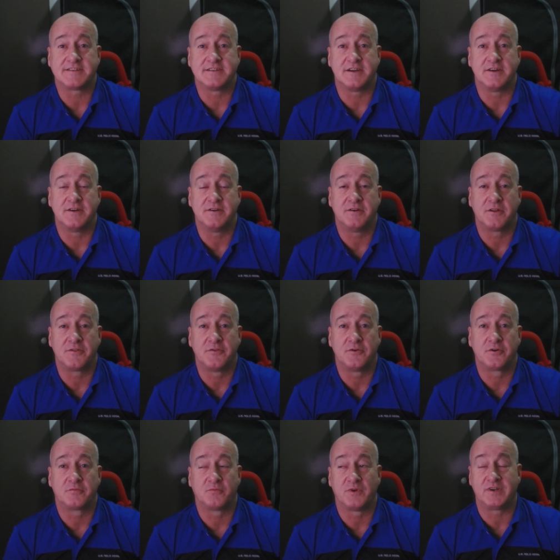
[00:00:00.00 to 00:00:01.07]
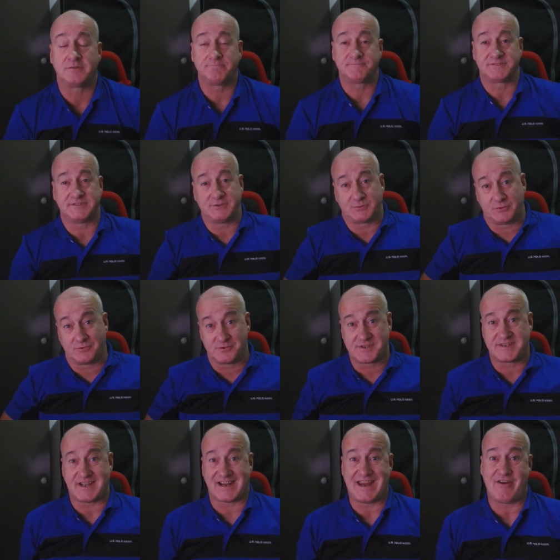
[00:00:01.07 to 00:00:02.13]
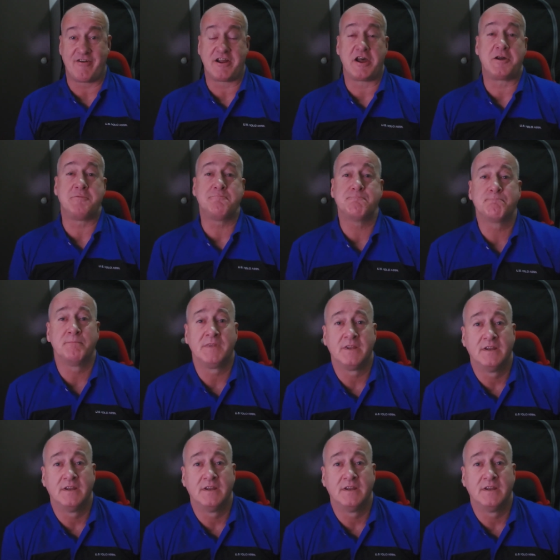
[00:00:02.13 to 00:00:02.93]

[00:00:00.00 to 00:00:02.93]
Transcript: So I thought, well, since we're all stuck here at home